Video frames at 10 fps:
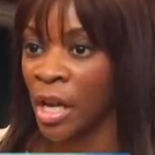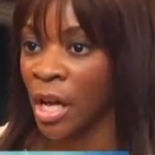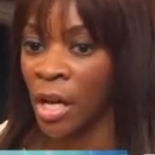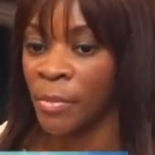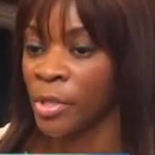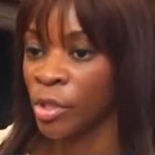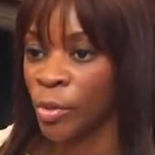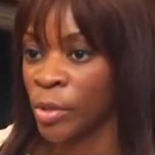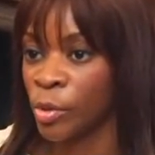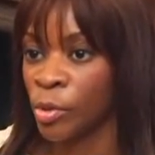
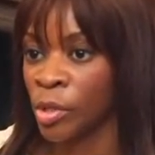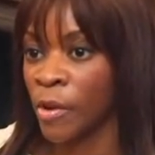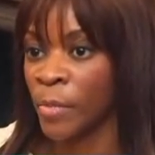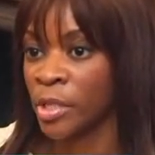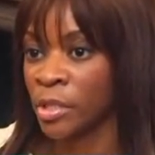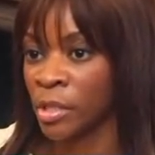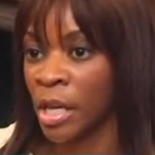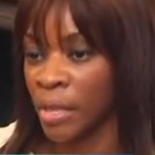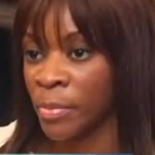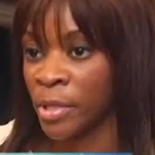governments
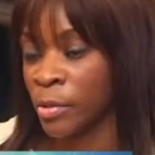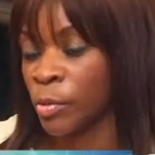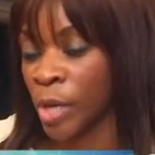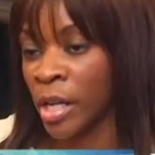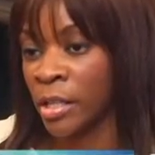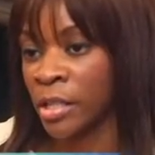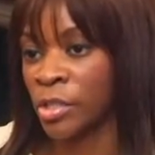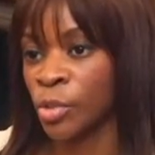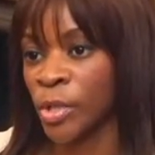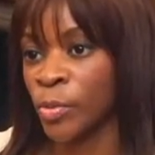you can get a
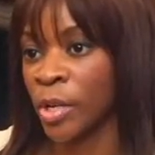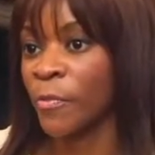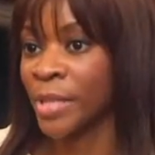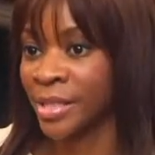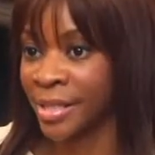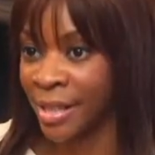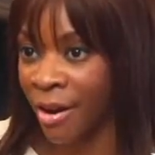situation where governments